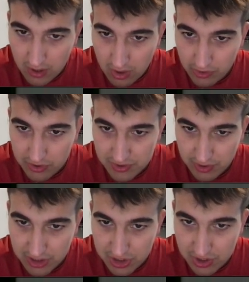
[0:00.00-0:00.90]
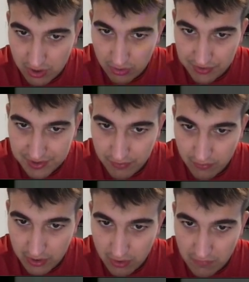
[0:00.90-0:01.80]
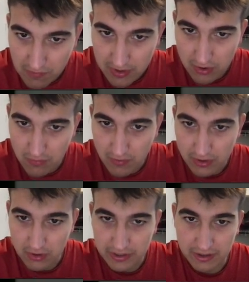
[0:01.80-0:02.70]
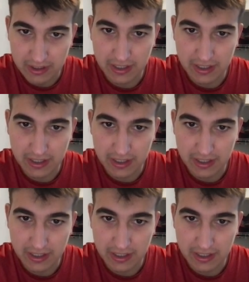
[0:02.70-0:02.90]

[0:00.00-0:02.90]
recurrence relations are always of 1, of 1, of 1. Okay.